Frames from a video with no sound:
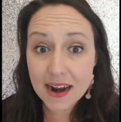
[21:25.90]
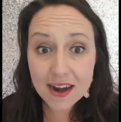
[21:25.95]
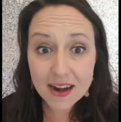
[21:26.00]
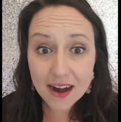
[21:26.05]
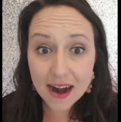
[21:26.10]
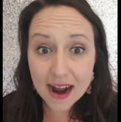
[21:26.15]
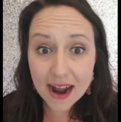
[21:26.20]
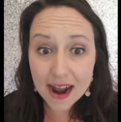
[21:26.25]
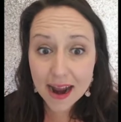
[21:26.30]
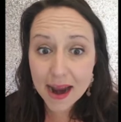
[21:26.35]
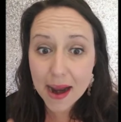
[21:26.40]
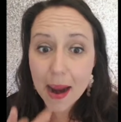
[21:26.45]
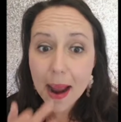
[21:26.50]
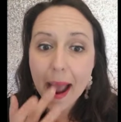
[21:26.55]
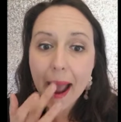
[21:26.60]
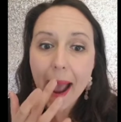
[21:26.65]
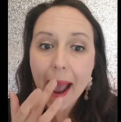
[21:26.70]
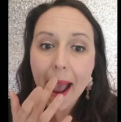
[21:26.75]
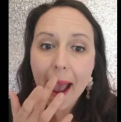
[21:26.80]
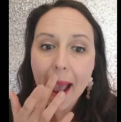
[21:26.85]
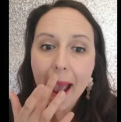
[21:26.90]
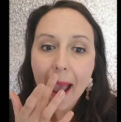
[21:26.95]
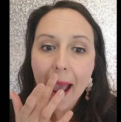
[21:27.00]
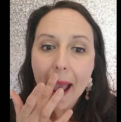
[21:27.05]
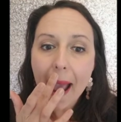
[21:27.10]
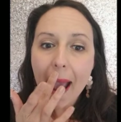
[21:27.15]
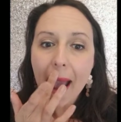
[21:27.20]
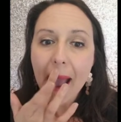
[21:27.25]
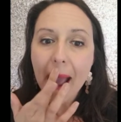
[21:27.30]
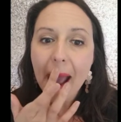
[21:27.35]
And gonna let it
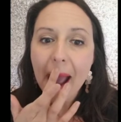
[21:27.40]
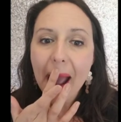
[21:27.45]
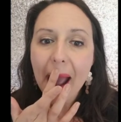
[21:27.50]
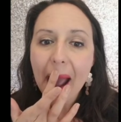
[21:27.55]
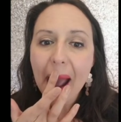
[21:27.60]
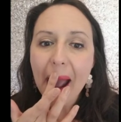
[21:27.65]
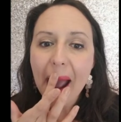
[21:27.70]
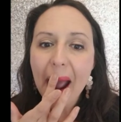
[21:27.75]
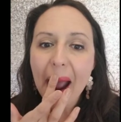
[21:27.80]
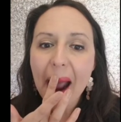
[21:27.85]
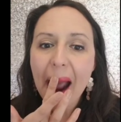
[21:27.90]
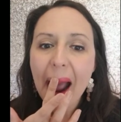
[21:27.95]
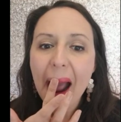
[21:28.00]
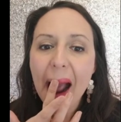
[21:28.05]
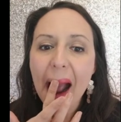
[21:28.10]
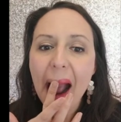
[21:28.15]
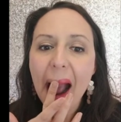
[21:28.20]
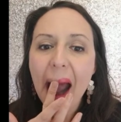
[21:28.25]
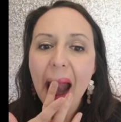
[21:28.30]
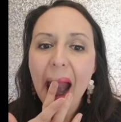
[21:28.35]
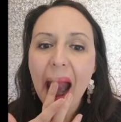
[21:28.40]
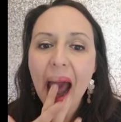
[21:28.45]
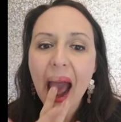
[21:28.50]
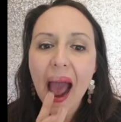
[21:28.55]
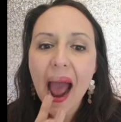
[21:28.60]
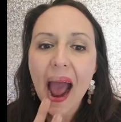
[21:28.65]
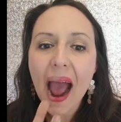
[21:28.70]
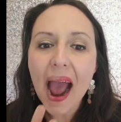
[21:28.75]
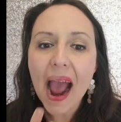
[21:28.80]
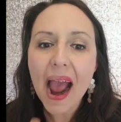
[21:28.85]
dry.
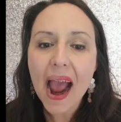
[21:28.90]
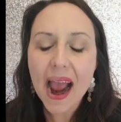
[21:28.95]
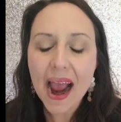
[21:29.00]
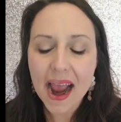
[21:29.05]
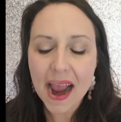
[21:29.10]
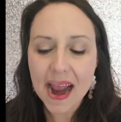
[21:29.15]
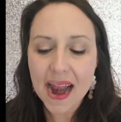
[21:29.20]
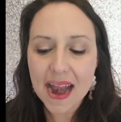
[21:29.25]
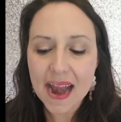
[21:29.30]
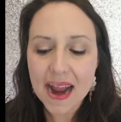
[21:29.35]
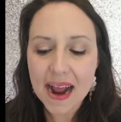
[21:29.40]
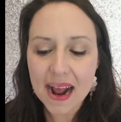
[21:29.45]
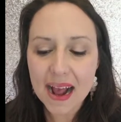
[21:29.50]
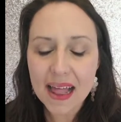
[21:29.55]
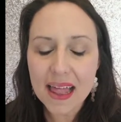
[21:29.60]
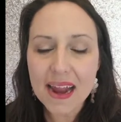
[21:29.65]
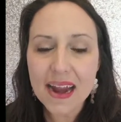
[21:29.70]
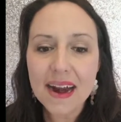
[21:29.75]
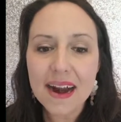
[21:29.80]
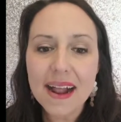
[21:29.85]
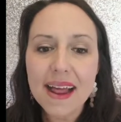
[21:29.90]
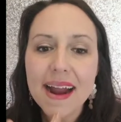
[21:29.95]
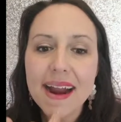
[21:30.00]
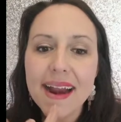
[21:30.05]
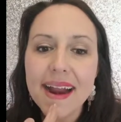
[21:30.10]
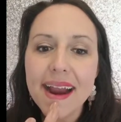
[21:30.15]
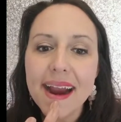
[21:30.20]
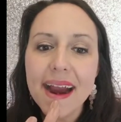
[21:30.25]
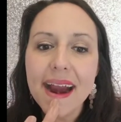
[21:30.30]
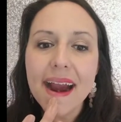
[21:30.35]
I'm gonna do
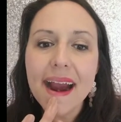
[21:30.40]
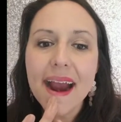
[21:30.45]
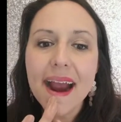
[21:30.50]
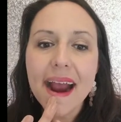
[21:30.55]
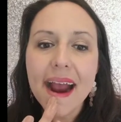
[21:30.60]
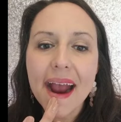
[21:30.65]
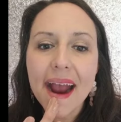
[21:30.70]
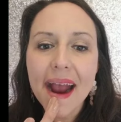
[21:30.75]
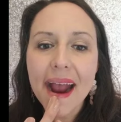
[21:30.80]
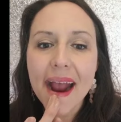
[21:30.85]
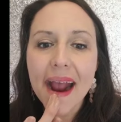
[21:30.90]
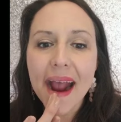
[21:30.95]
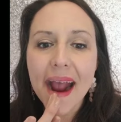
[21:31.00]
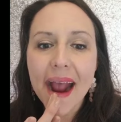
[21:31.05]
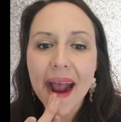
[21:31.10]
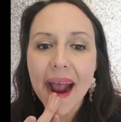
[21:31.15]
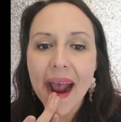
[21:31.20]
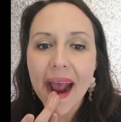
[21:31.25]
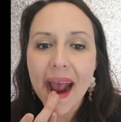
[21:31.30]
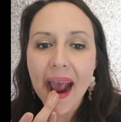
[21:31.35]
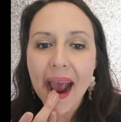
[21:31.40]
a cleaner line here.